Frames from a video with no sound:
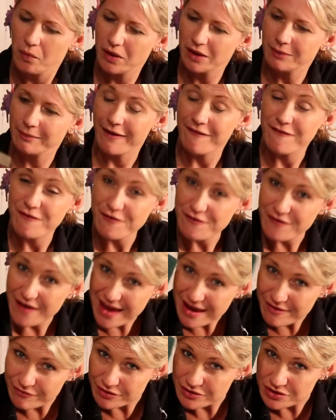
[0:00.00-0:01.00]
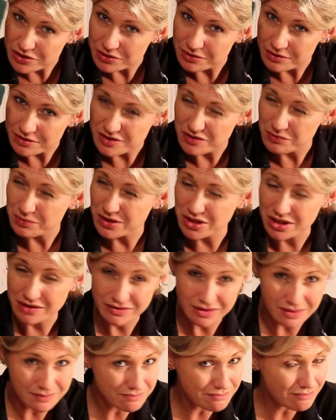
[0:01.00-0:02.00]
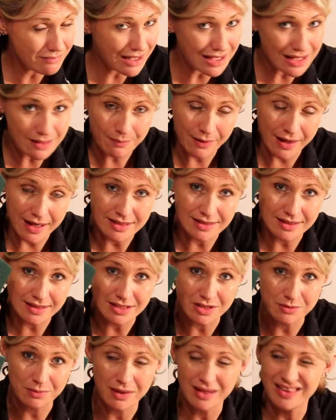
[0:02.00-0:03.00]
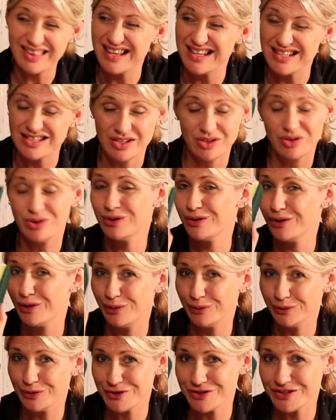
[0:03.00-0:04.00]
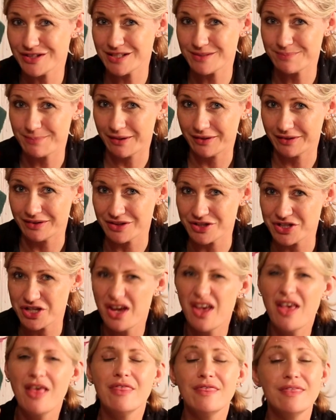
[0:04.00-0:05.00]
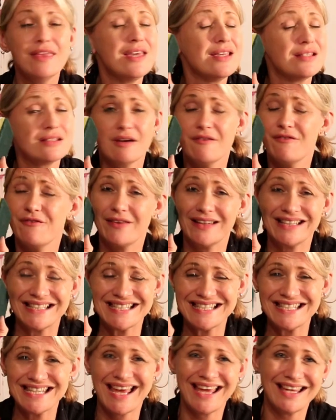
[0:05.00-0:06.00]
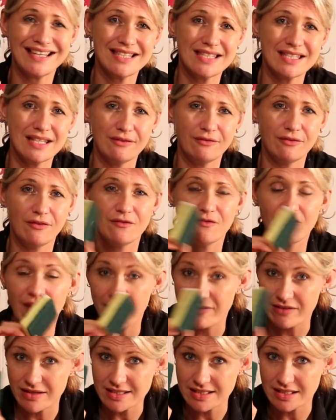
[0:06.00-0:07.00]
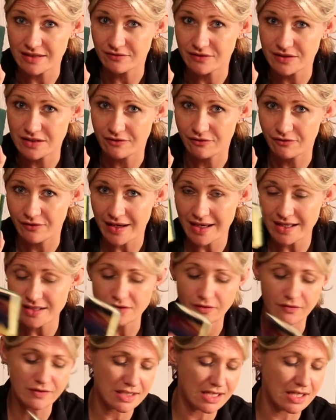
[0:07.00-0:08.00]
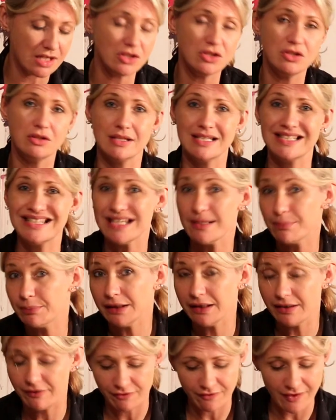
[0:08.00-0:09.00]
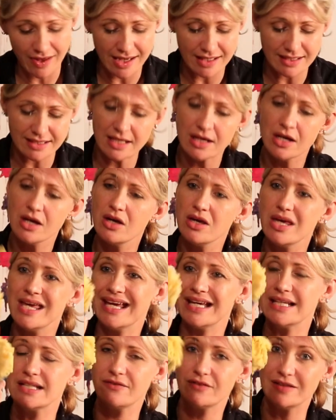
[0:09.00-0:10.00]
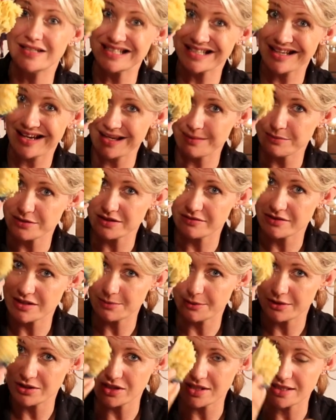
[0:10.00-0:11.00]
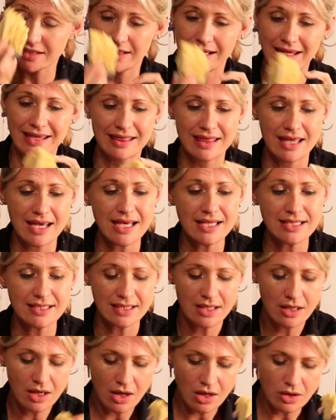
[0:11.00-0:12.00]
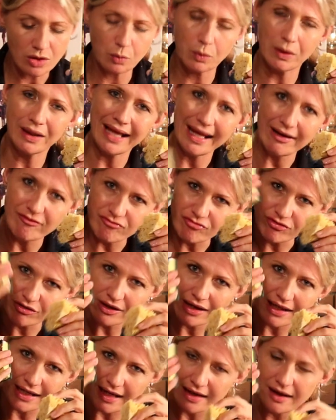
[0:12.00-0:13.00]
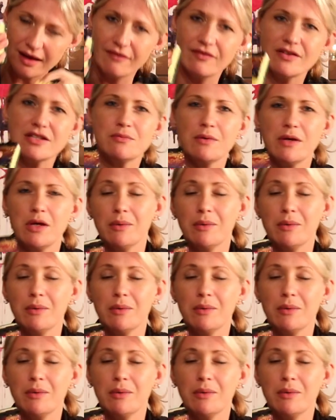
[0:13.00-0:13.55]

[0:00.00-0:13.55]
one of my favorite tools of which I've done many paintings with is the good old sponge. These are fantastic for various different effects. Obviously you can do the stippling effect. You get different types of sponges like this. The one I really love is where